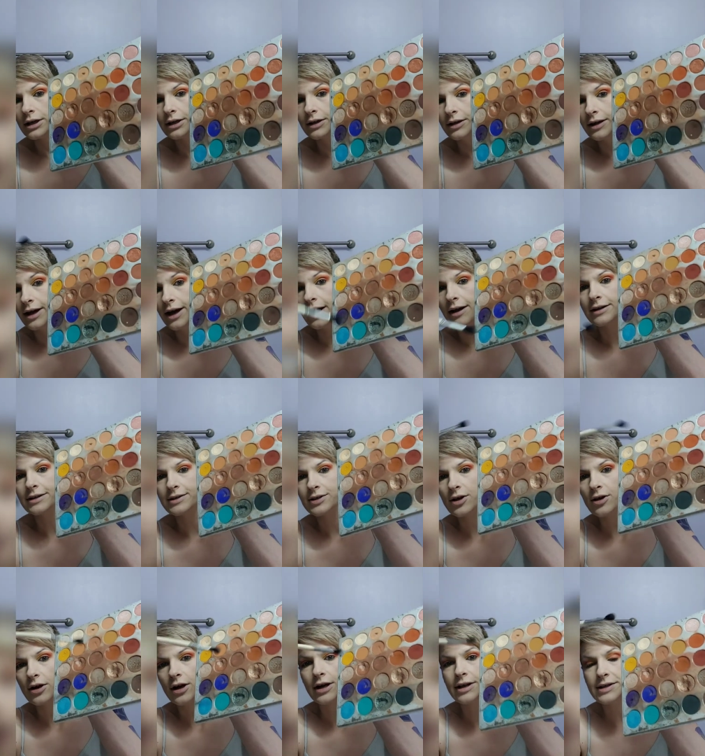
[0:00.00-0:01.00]
Yeah, it's
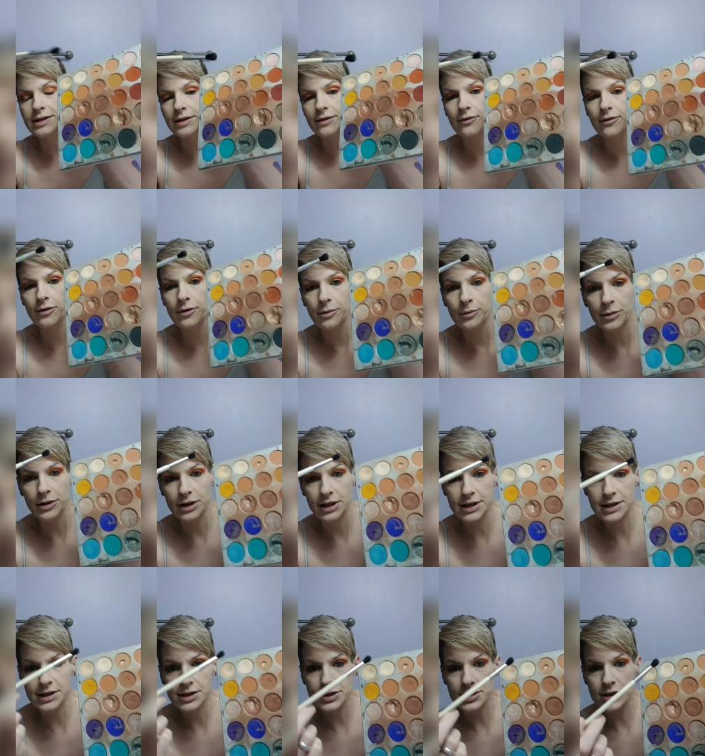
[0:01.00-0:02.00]
all kinds of. But
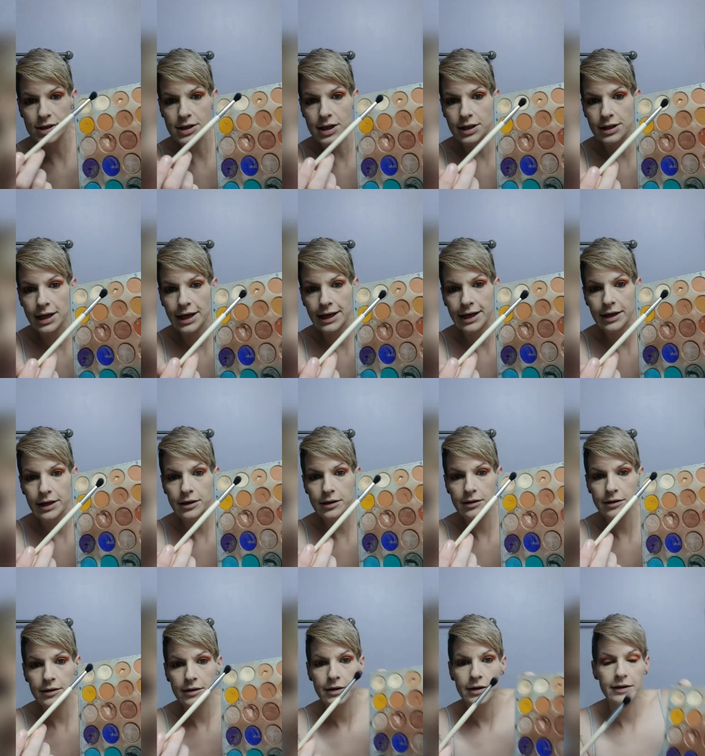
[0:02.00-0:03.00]
this is just a light
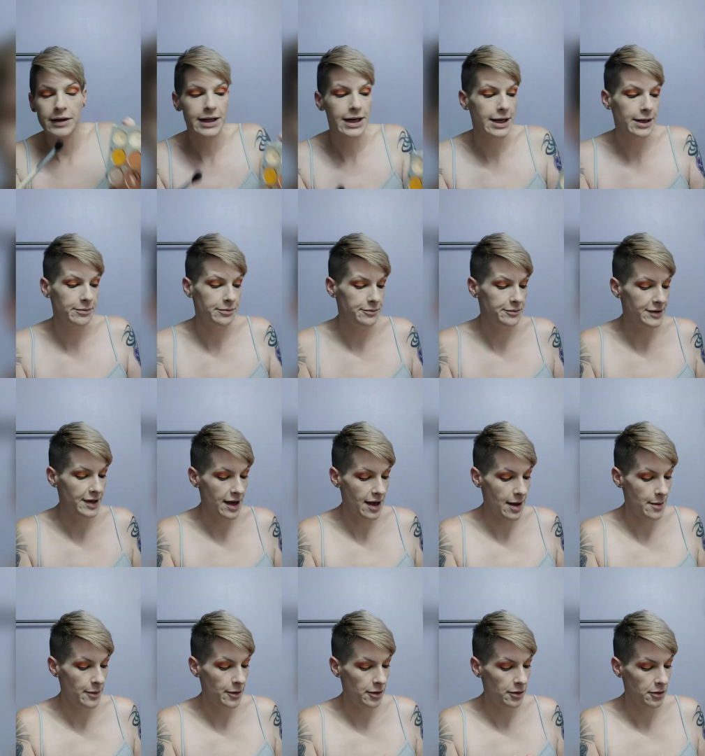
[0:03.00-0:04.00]
that I
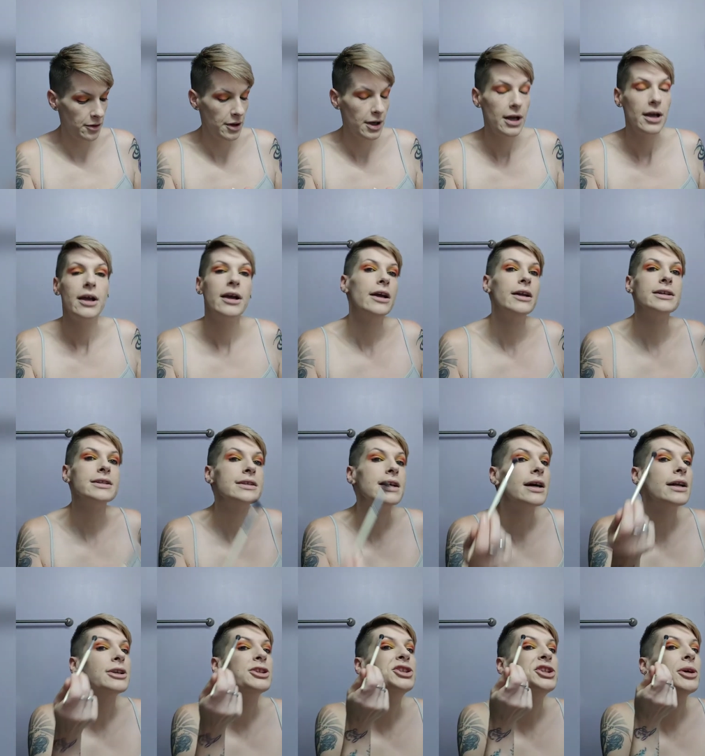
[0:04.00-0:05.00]
dab. It's
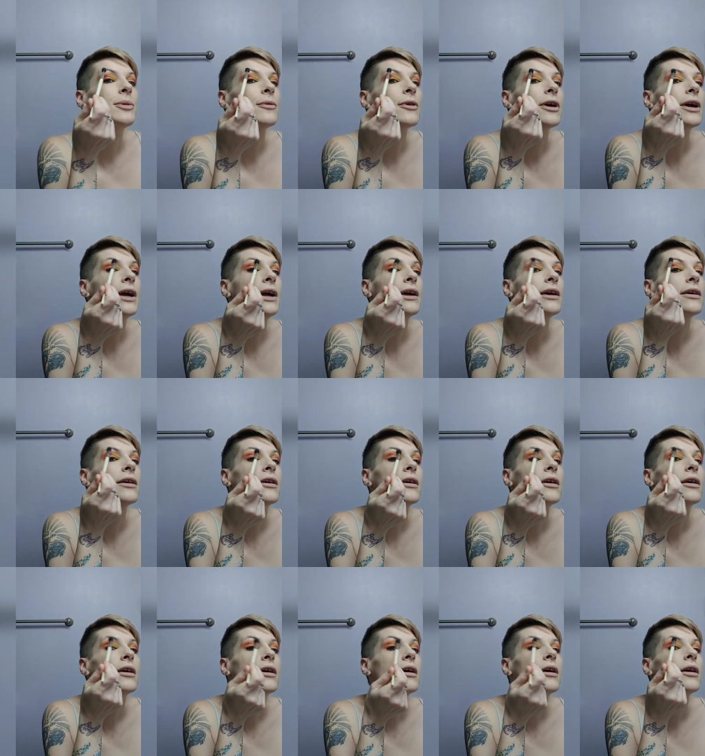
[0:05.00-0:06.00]
kind of shimmery.
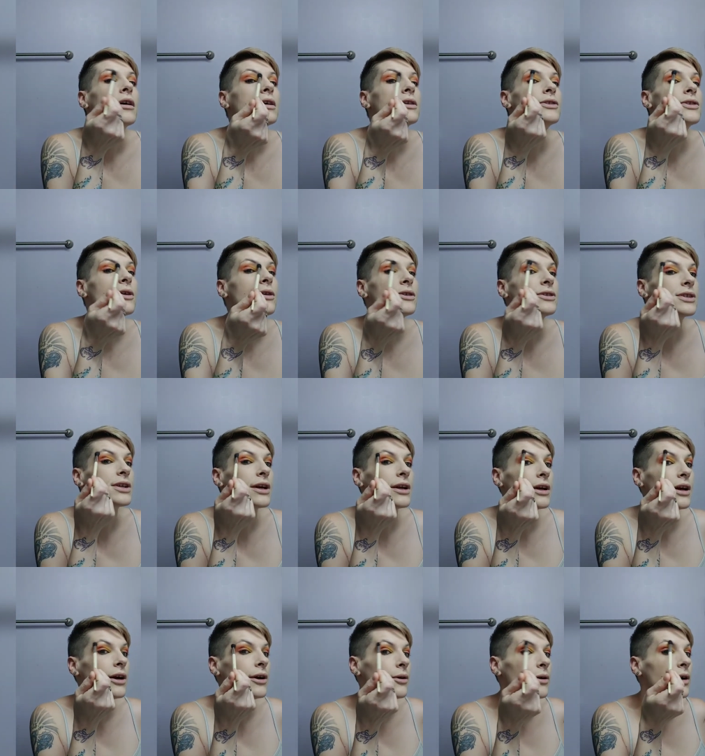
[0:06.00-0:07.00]
So I just
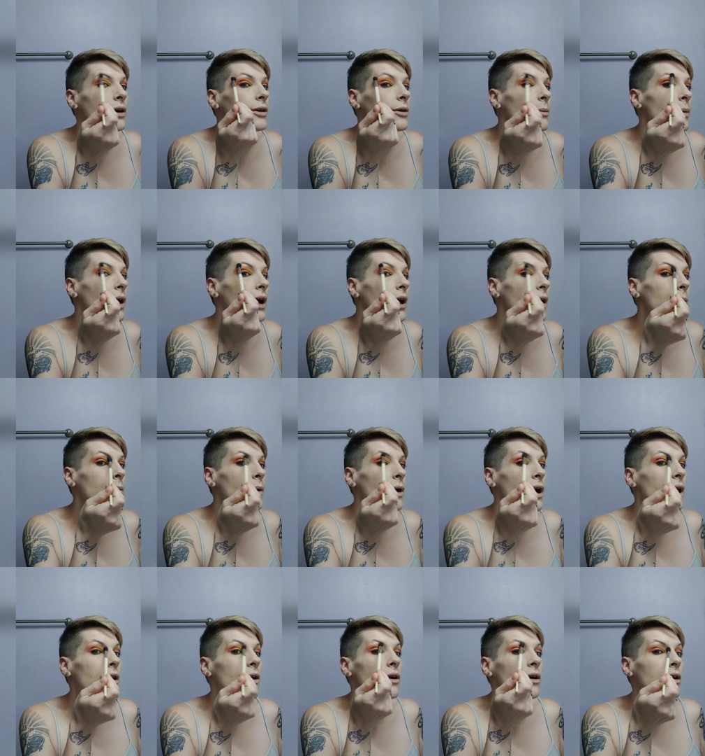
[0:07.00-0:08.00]
kind of go under my
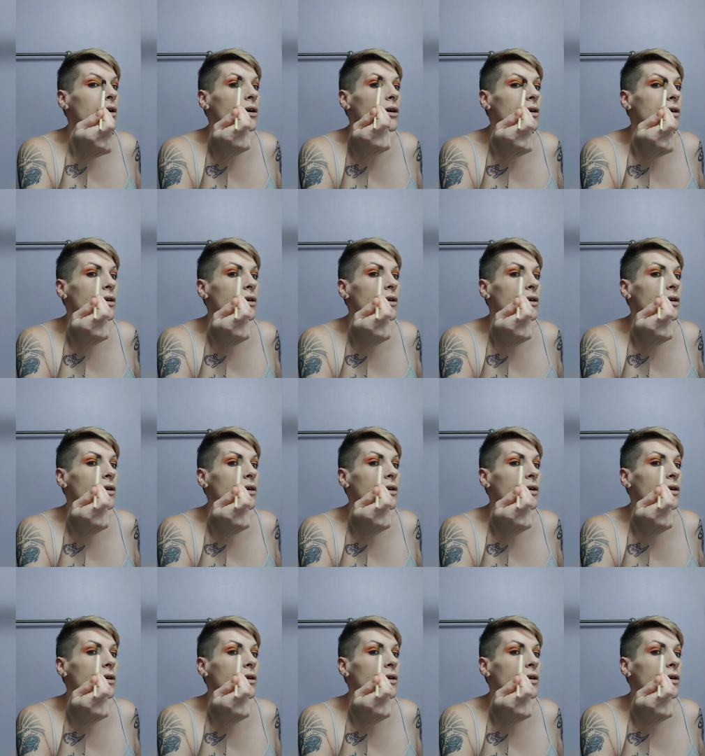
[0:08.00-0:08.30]
eyebrow.